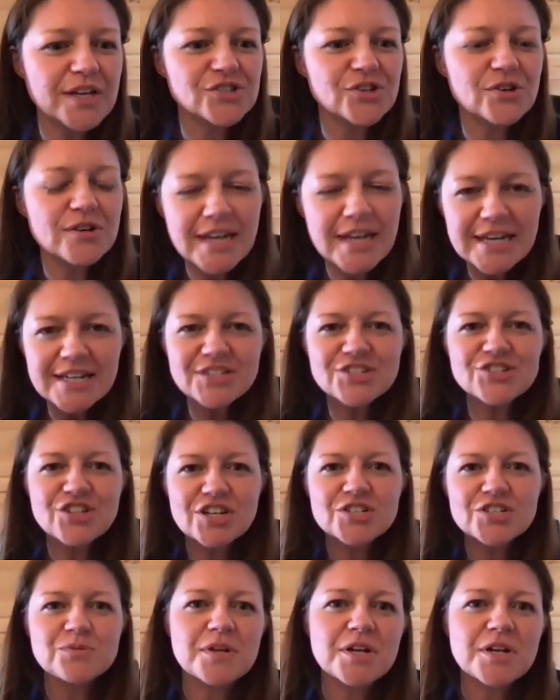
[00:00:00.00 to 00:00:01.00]
So ladies and
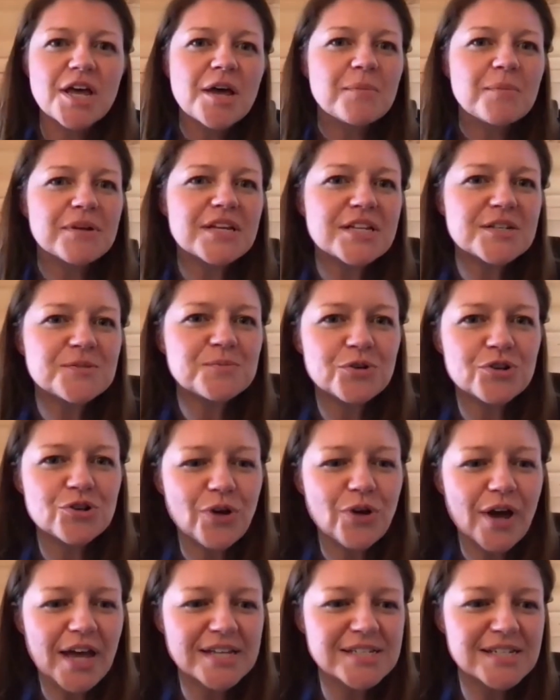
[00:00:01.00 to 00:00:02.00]
gentlemen, please put
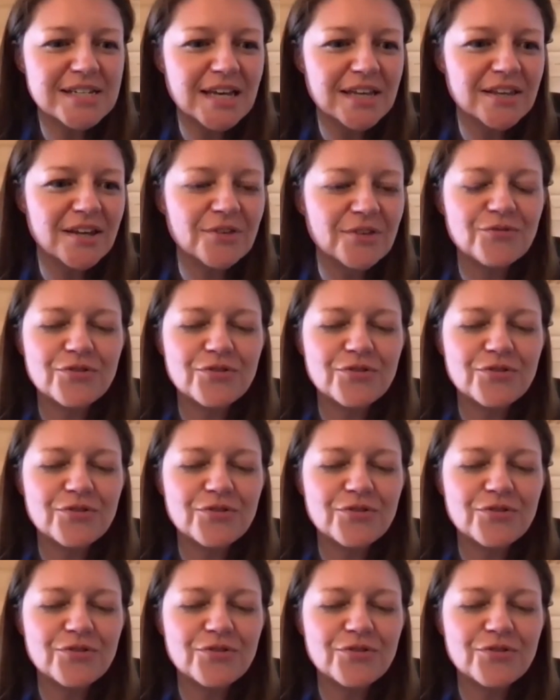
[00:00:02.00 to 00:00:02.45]
your hands together